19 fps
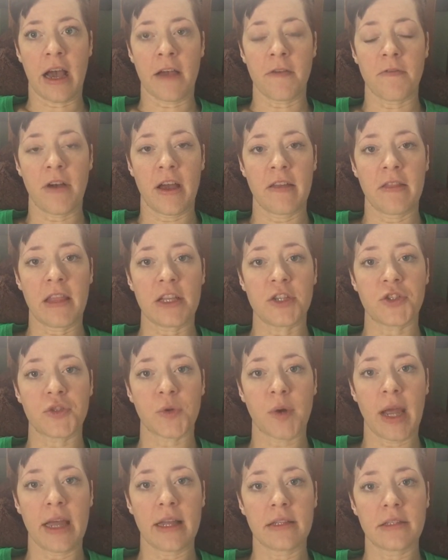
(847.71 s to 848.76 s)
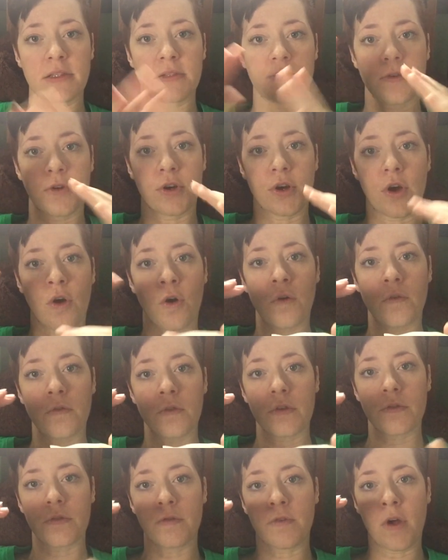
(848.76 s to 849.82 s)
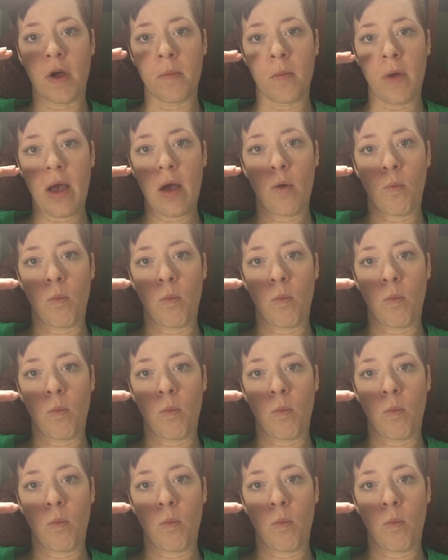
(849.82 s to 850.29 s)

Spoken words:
I find they transfer over from